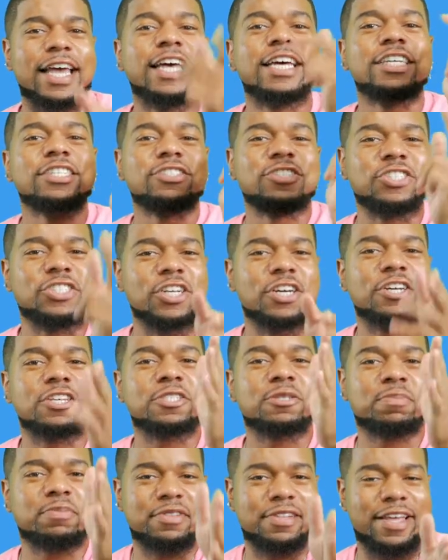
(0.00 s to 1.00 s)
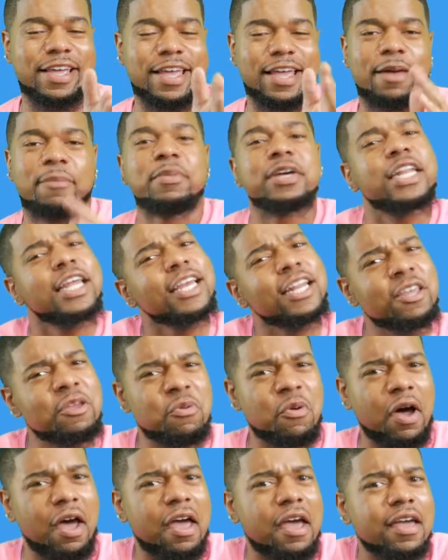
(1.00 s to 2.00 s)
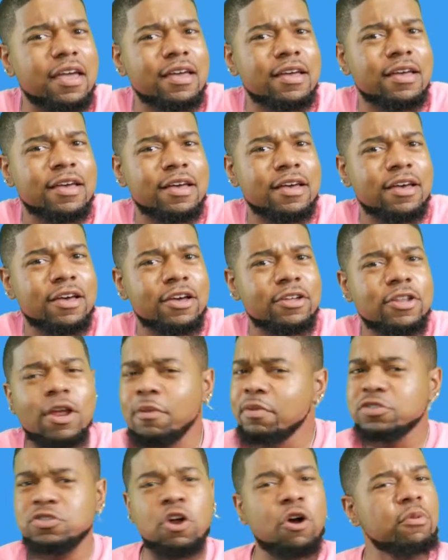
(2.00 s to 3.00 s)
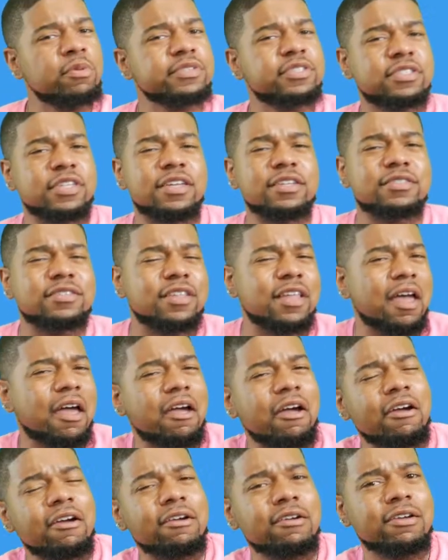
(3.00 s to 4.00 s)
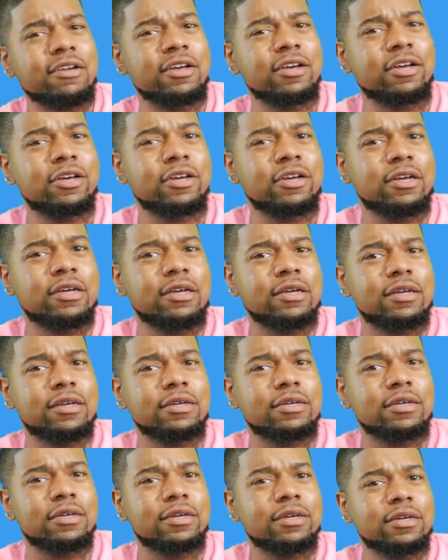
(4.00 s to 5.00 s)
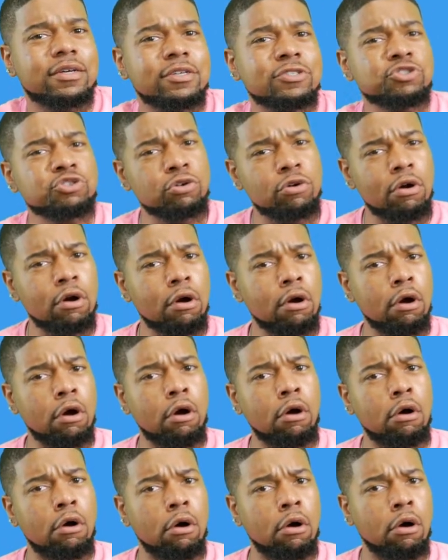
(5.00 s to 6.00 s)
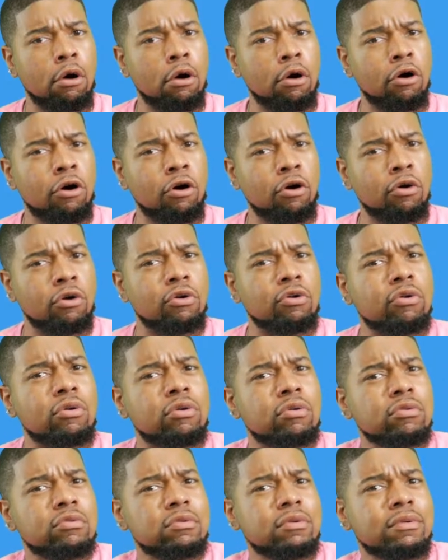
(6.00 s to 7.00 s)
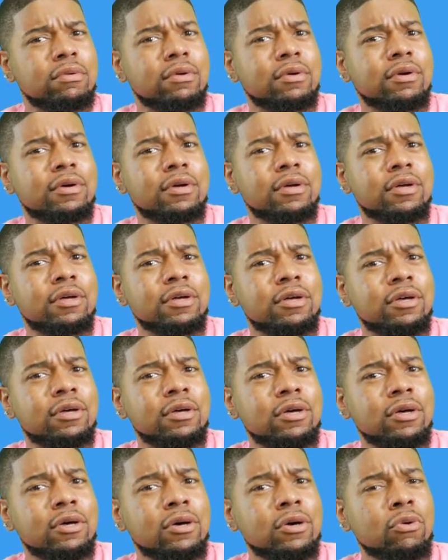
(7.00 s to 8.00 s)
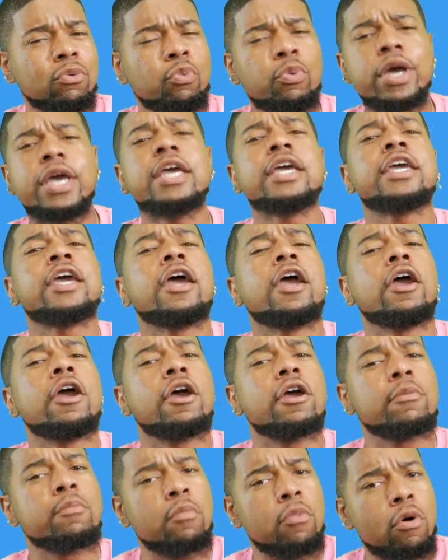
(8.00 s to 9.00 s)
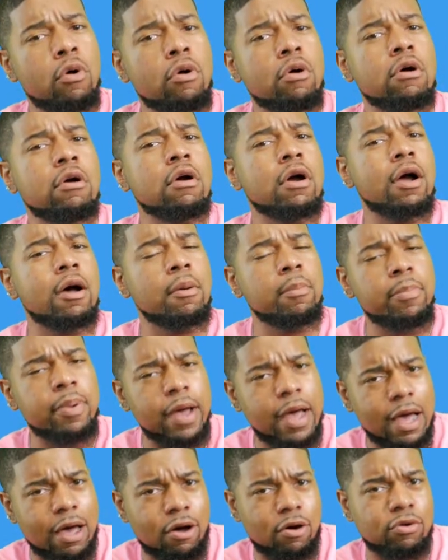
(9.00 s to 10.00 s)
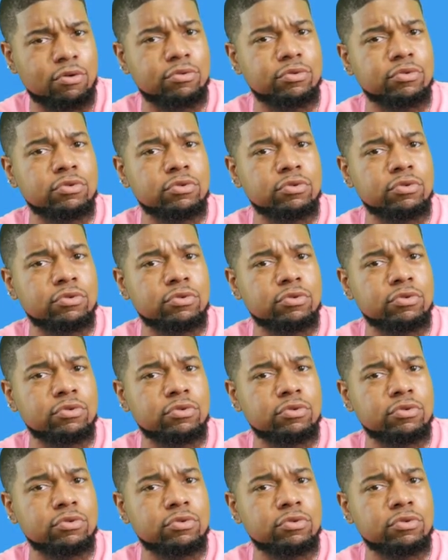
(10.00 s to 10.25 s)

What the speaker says: Just playing. But anyway, there was no receipts there. Drew! We cared more about